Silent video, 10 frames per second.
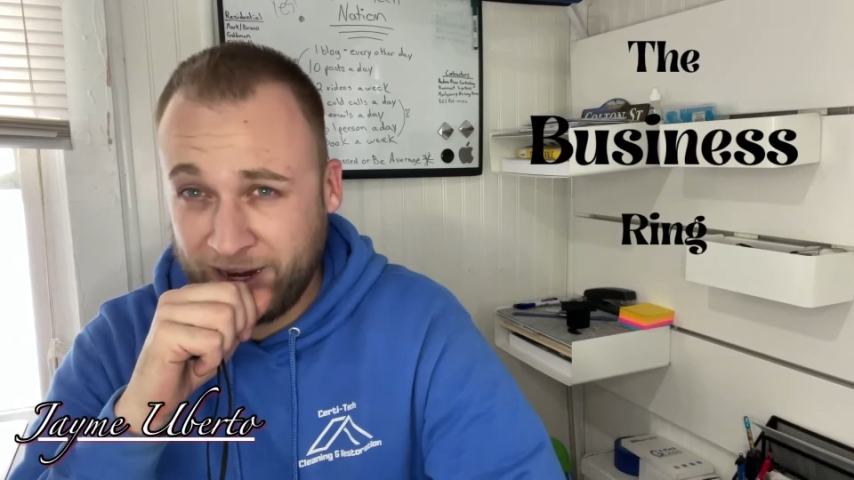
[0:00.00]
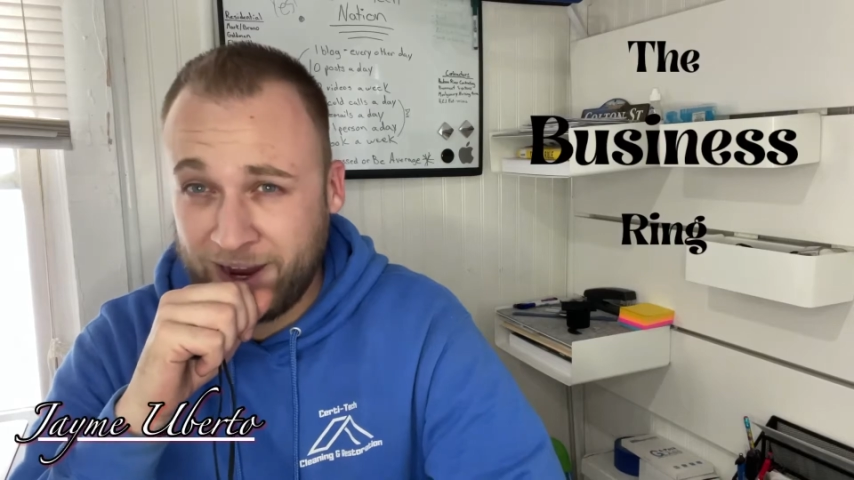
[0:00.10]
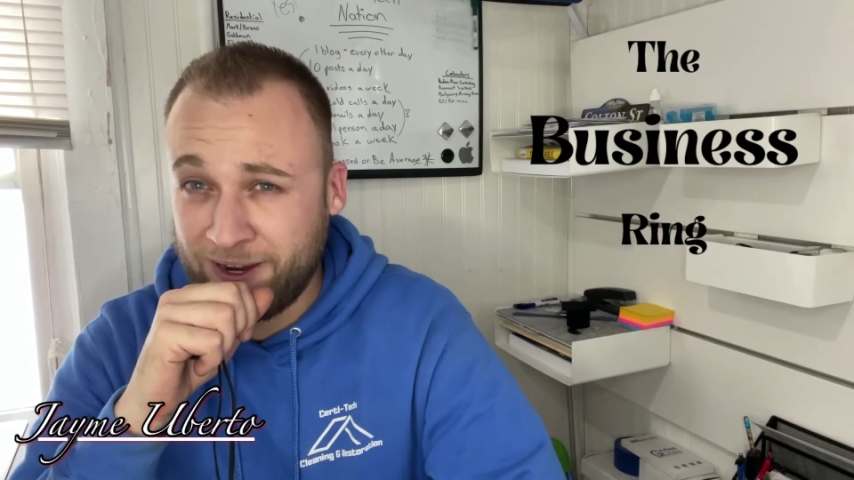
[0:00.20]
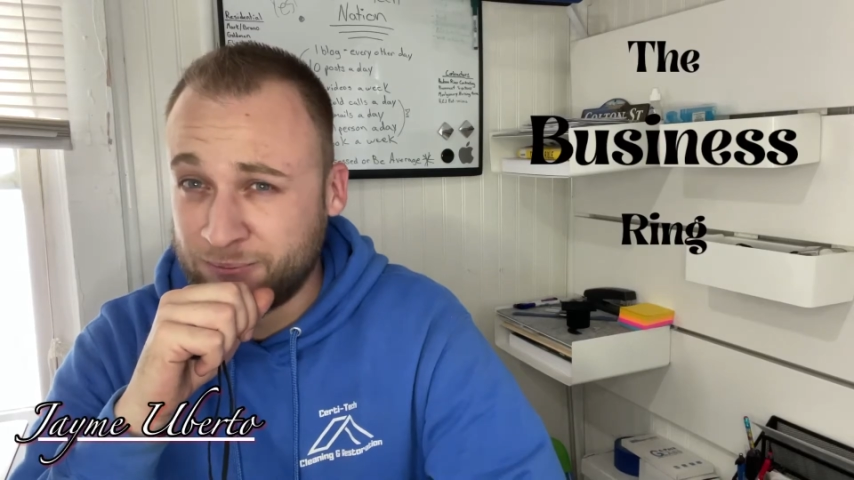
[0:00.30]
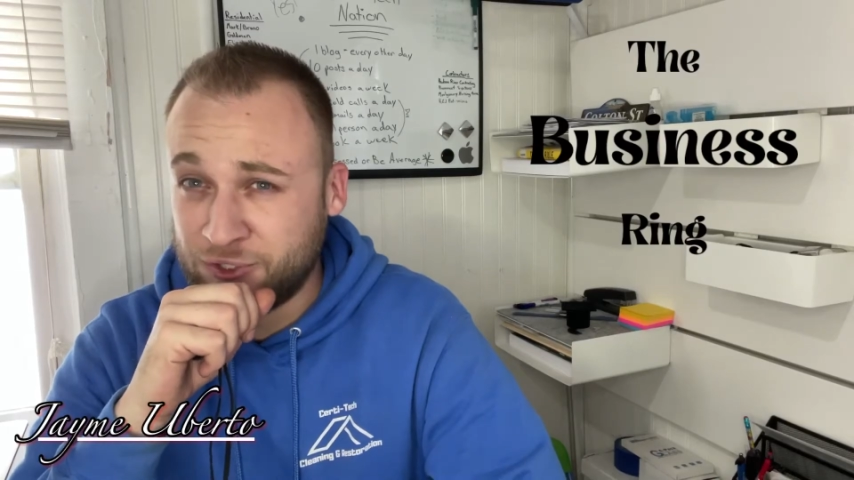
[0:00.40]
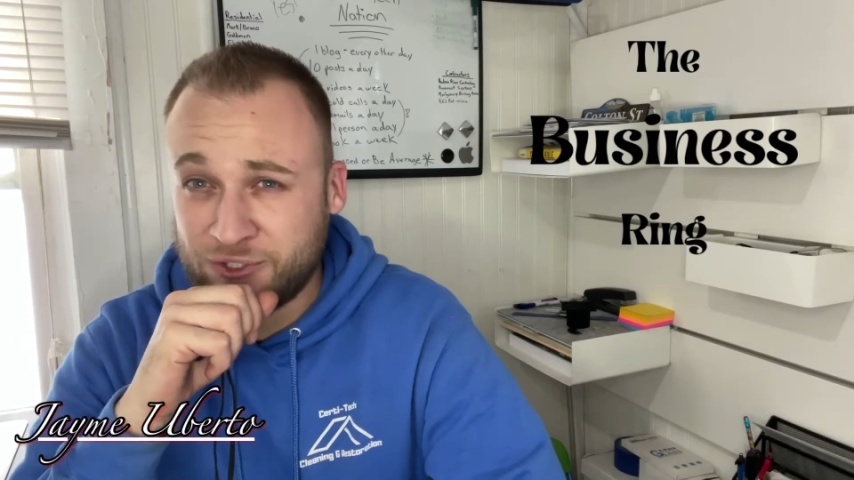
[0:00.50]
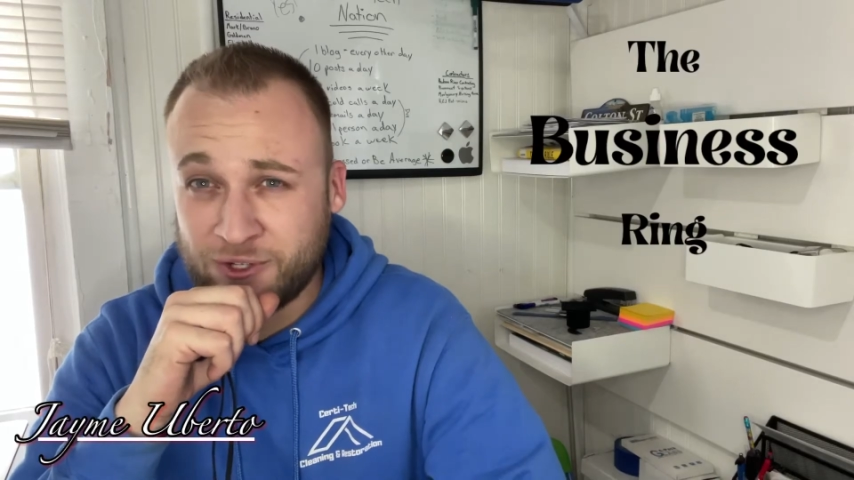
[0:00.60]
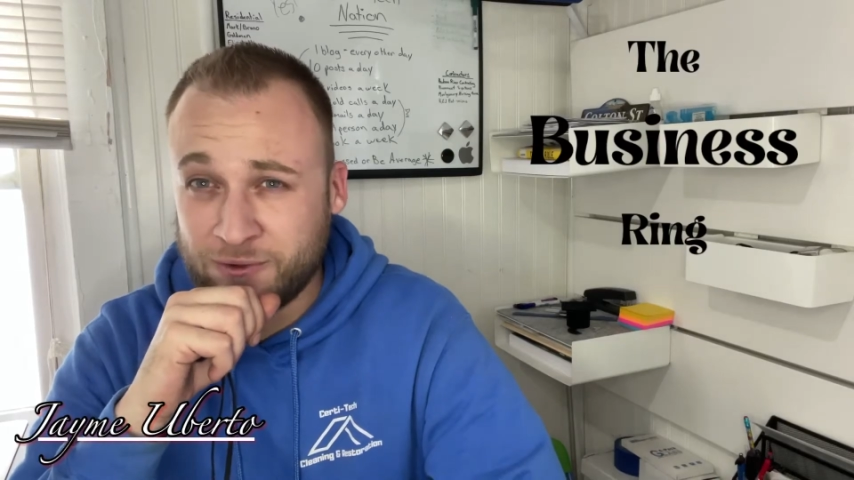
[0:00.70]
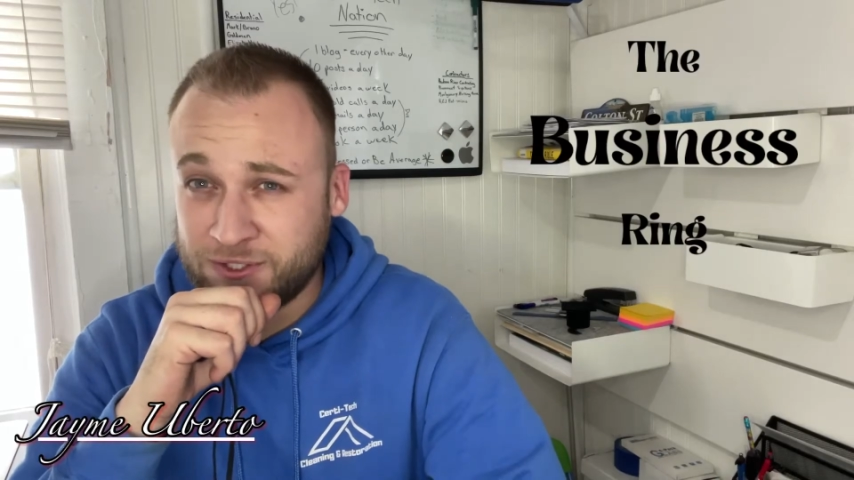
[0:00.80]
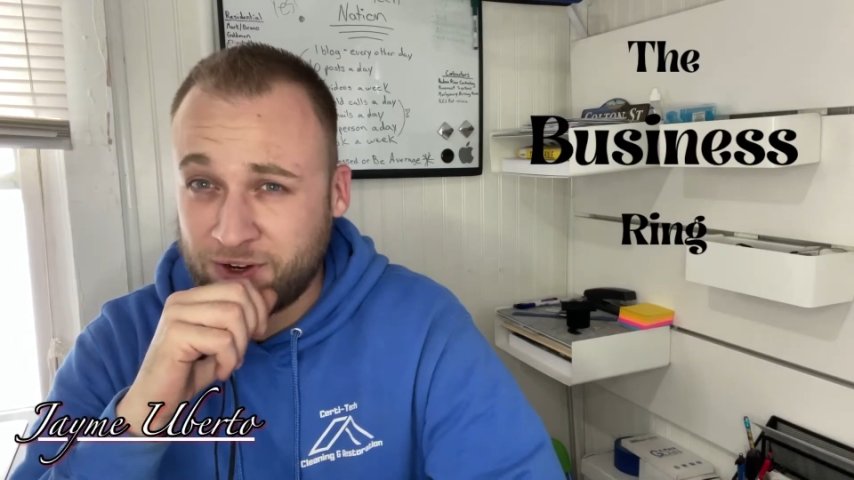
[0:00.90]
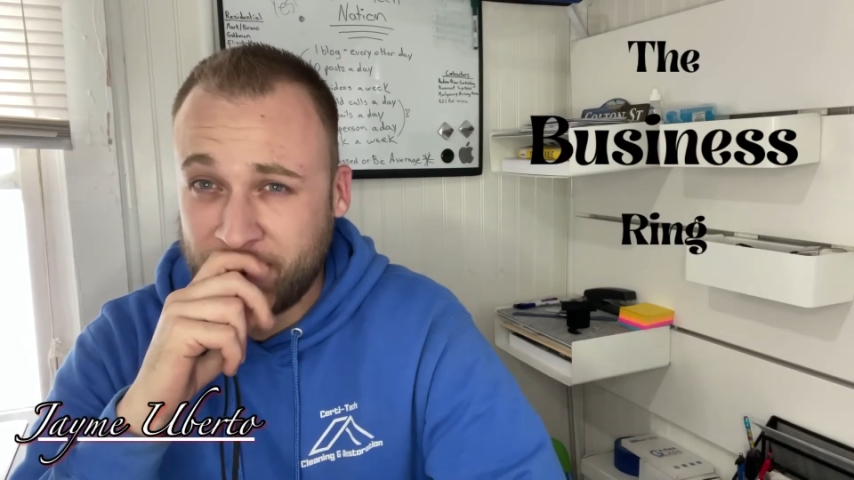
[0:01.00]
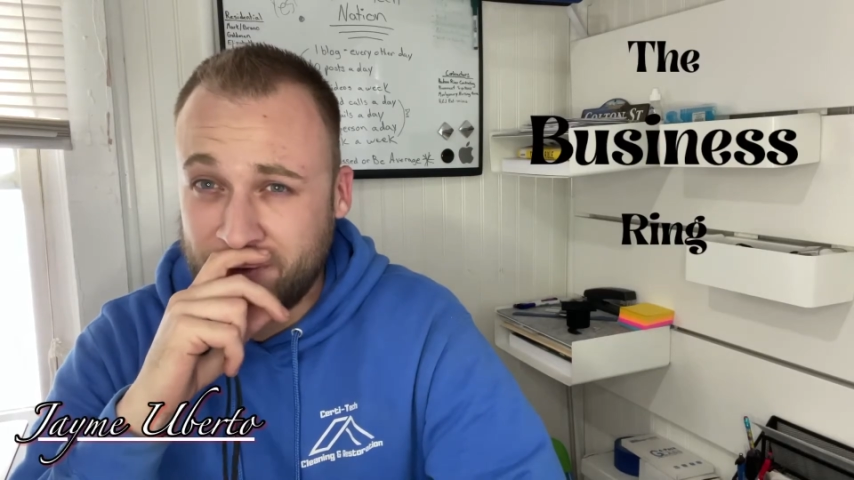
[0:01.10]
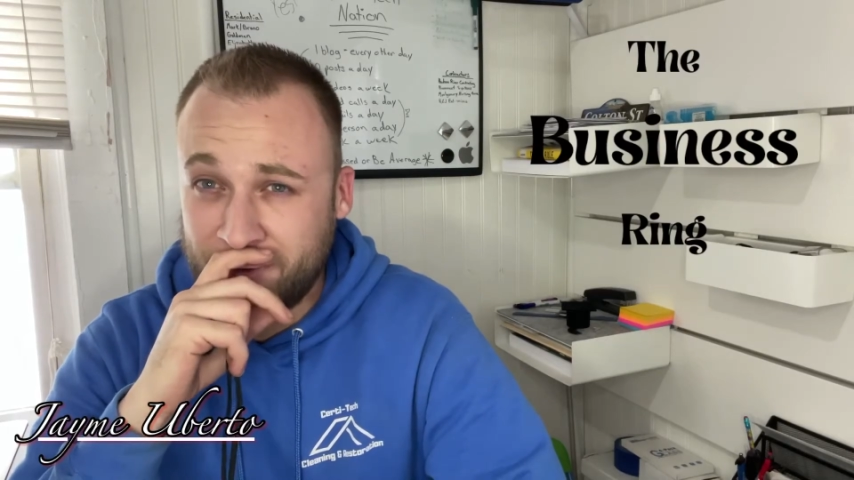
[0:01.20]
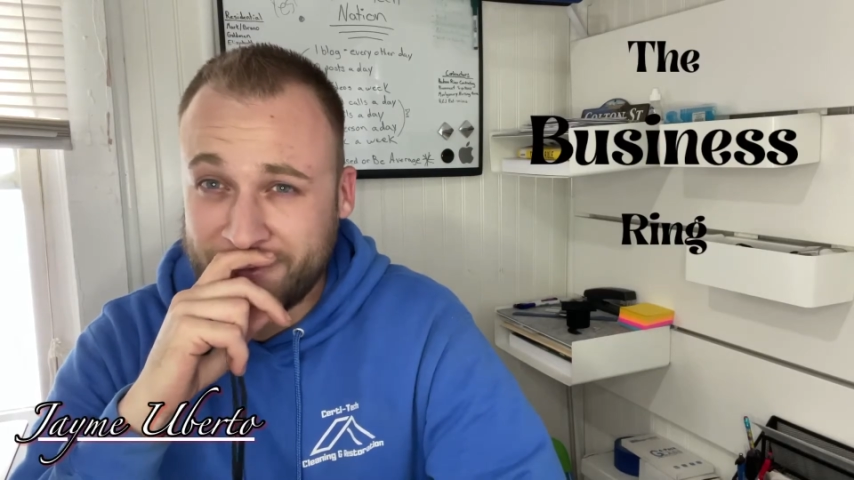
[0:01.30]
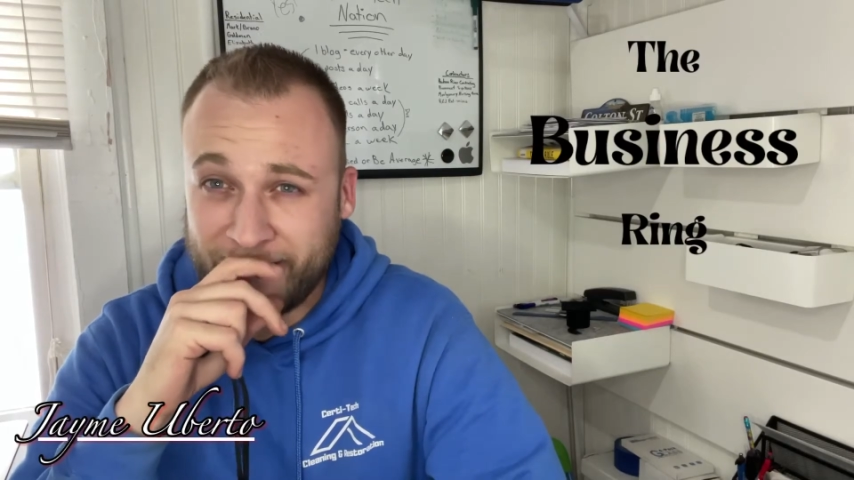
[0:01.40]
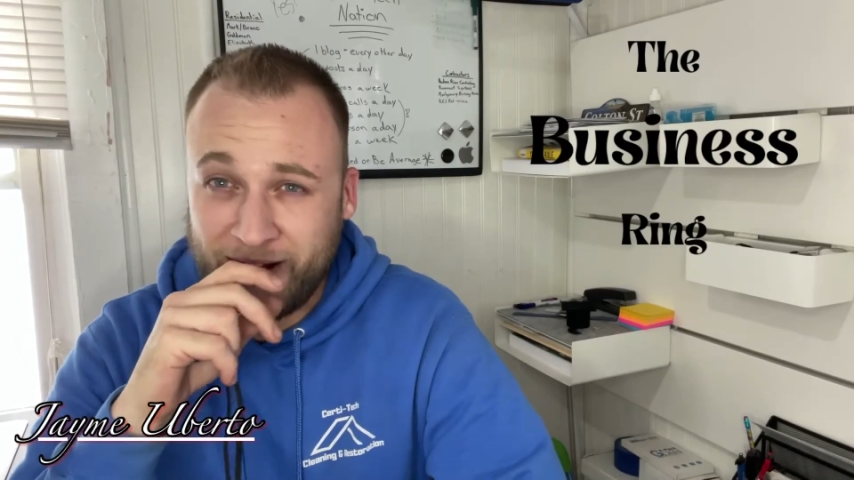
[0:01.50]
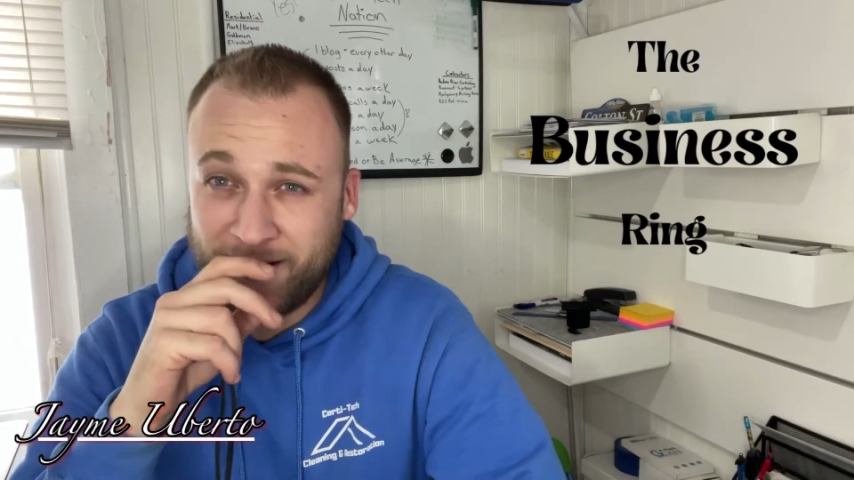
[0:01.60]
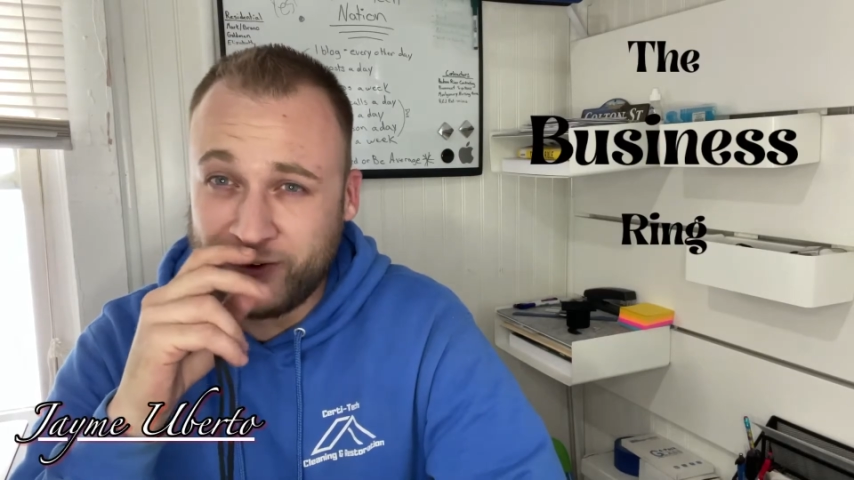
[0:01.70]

I am so sorry about that on